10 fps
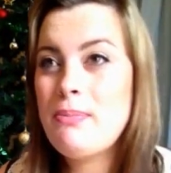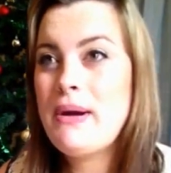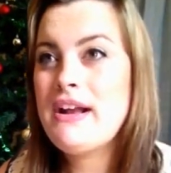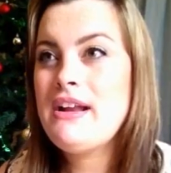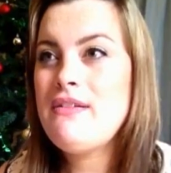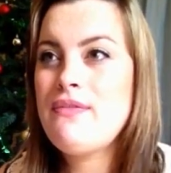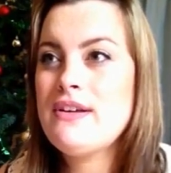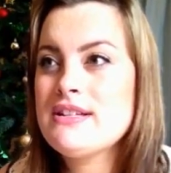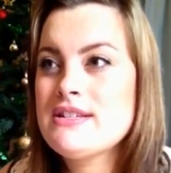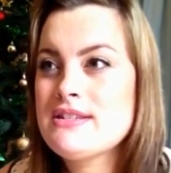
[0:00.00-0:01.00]
But if
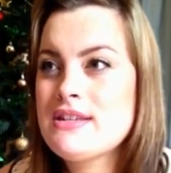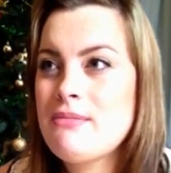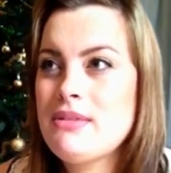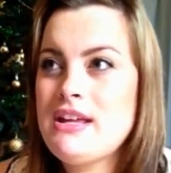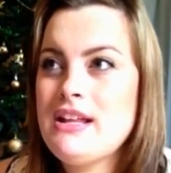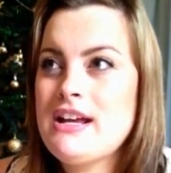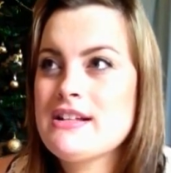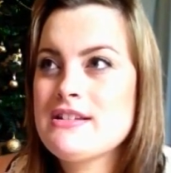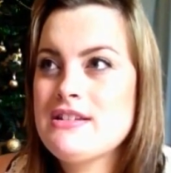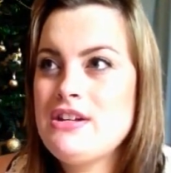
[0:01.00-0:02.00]
it's something
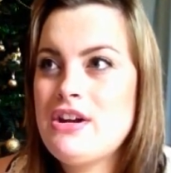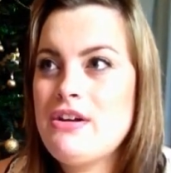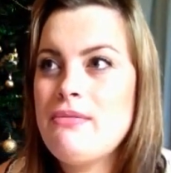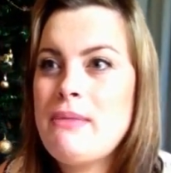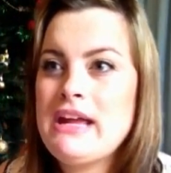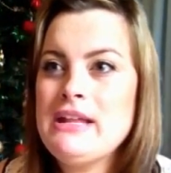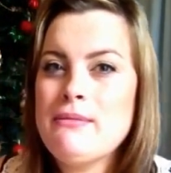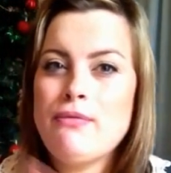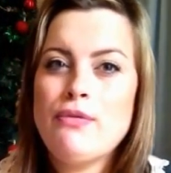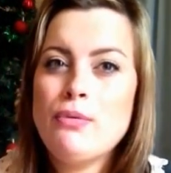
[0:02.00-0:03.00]
that's, you know, making
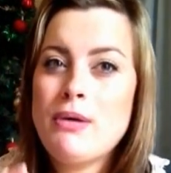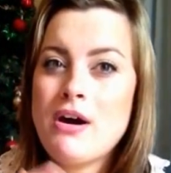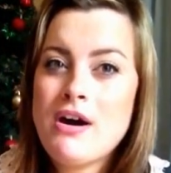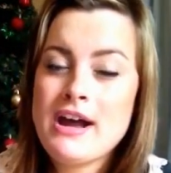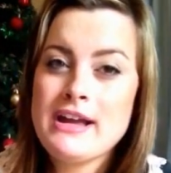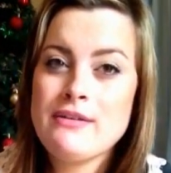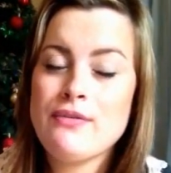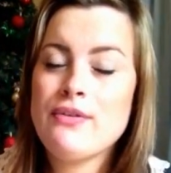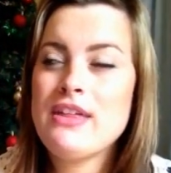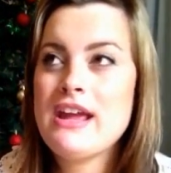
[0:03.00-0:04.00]
them fall behind
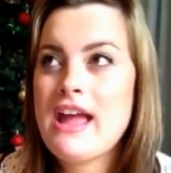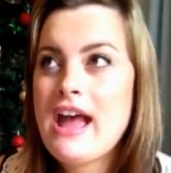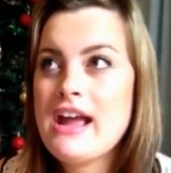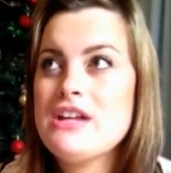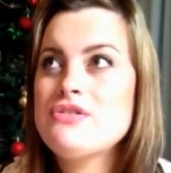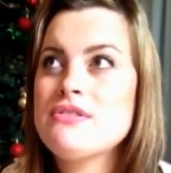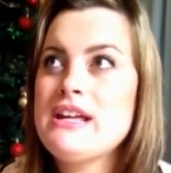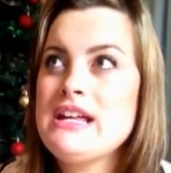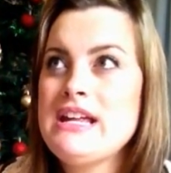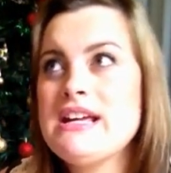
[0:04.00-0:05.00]
for their age or their
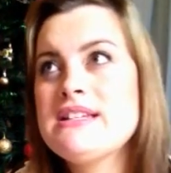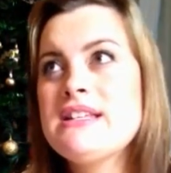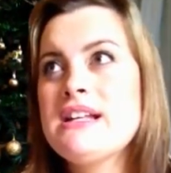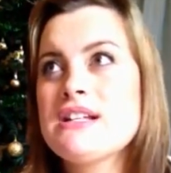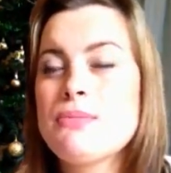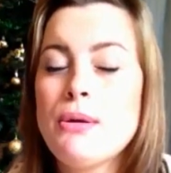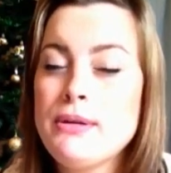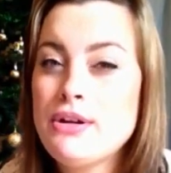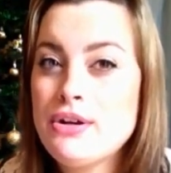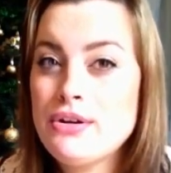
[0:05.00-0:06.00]
years, then that's
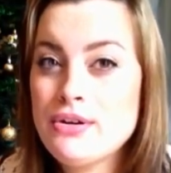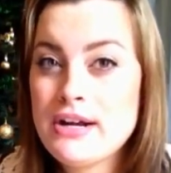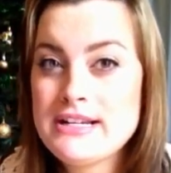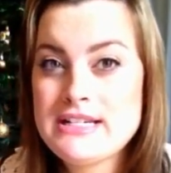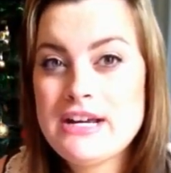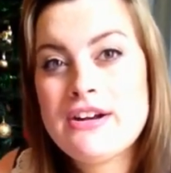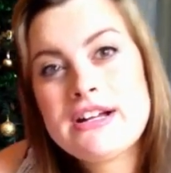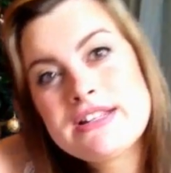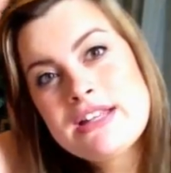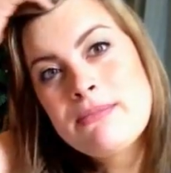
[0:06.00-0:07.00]
probably not a good idea. And
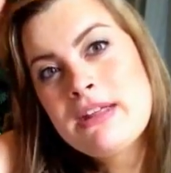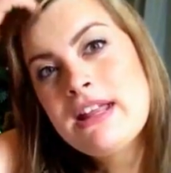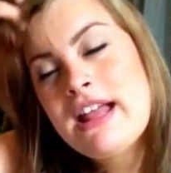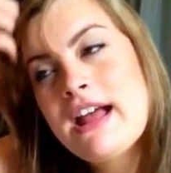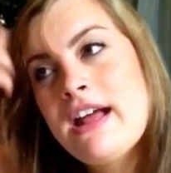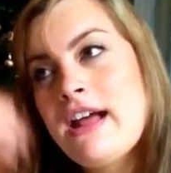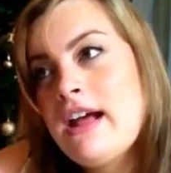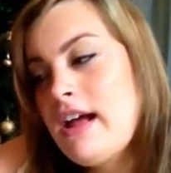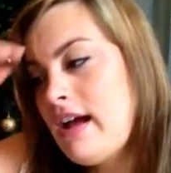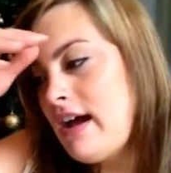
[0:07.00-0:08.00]
it's something that,
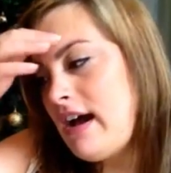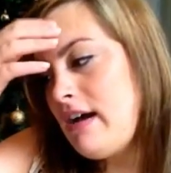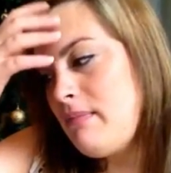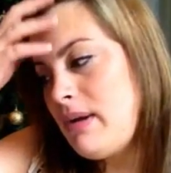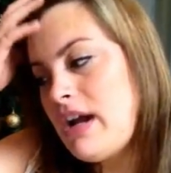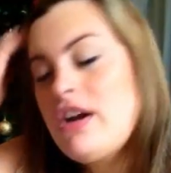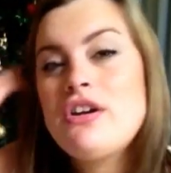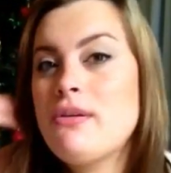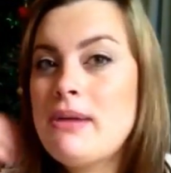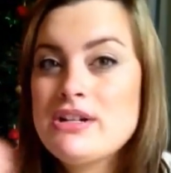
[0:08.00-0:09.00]
but I don't
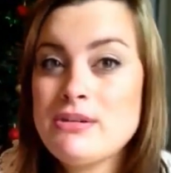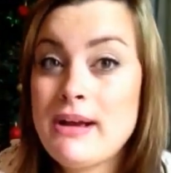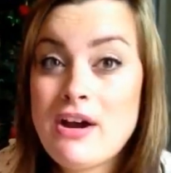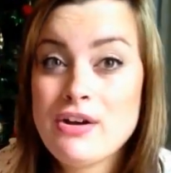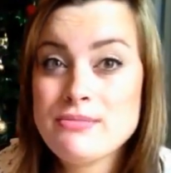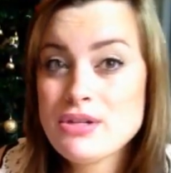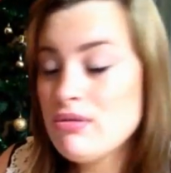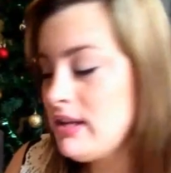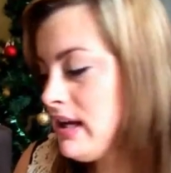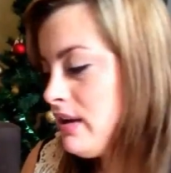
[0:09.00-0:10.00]
know much about
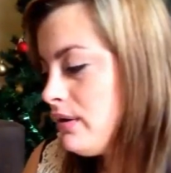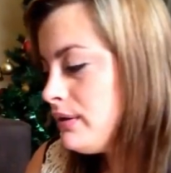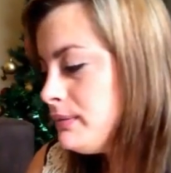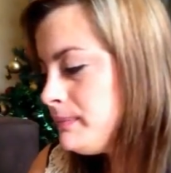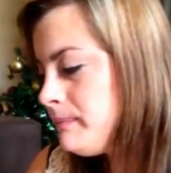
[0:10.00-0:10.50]
homeschooling at all.